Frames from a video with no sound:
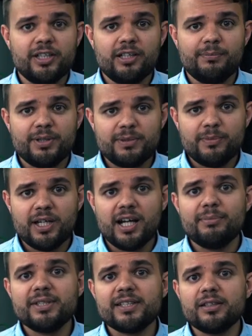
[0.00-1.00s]
sure that
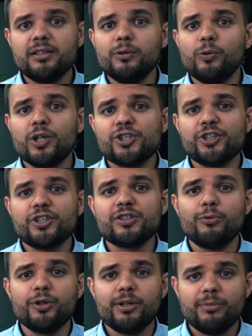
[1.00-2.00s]
in the cover letter
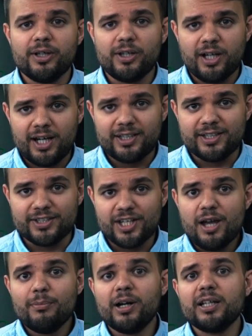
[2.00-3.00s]
you provide your
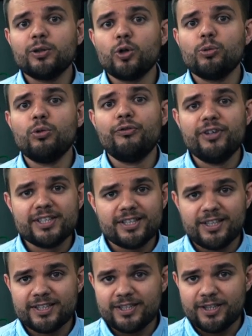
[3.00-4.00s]
email address
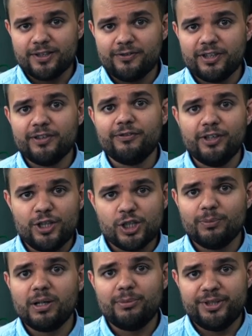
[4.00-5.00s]
used for
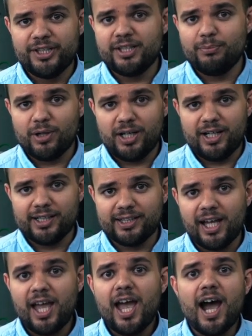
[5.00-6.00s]
registering in the
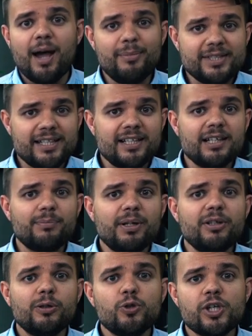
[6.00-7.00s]
project back office.
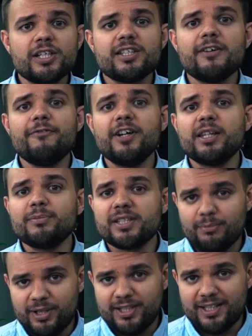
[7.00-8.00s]
Take
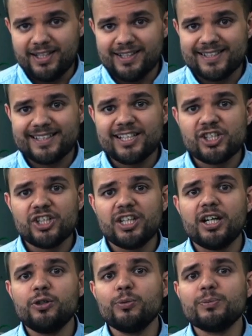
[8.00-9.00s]
part in this event.